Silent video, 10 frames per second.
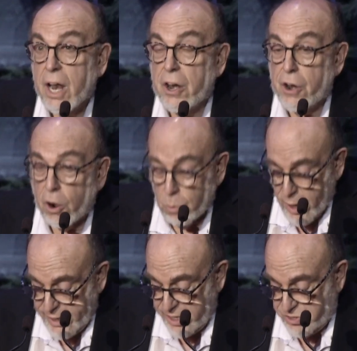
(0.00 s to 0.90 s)
No
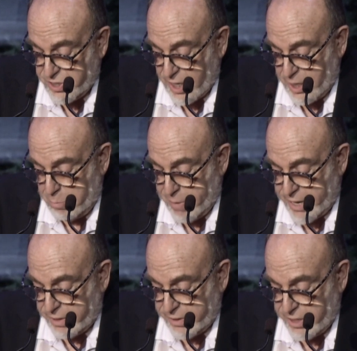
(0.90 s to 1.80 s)
one has done it
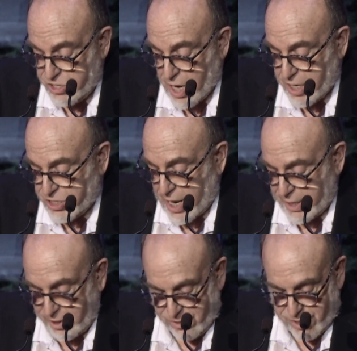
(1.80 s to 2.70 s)
better than Josh
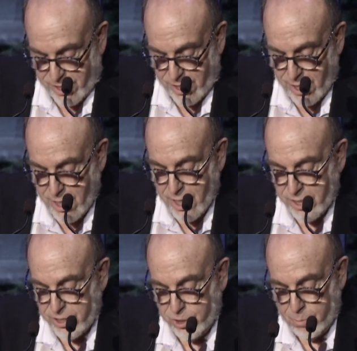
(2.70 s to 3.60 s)
Eidelson,
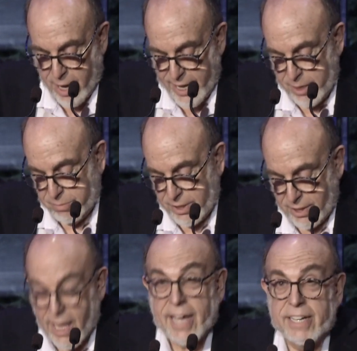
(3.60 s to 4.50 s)
to whom I am
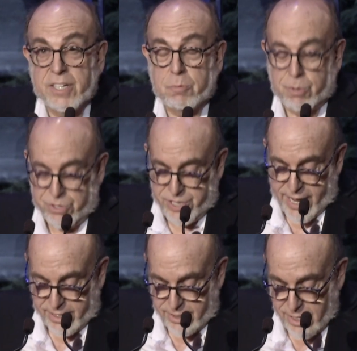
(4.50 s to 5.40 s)
delighted to
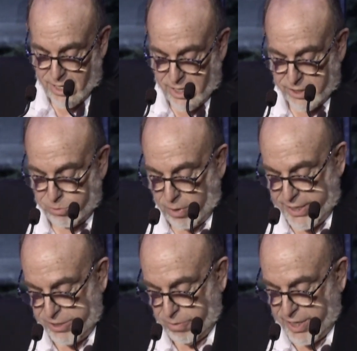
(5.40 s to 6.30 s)
present the
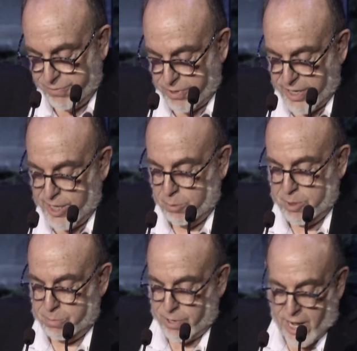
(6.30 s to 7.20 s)
2024
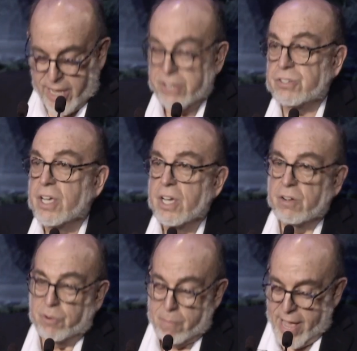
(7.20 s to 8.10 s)
Hillman Prize
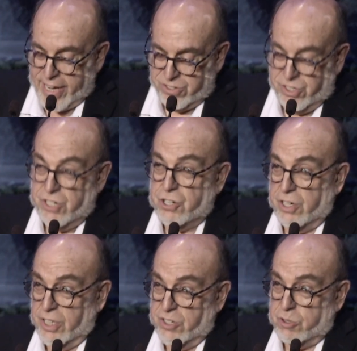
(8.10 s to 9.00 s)
for Magazine
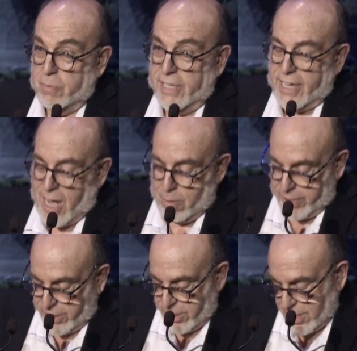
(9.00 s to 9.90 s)
Journalism and the
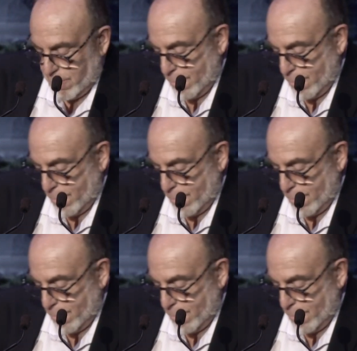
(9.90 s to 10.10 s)
Common Good.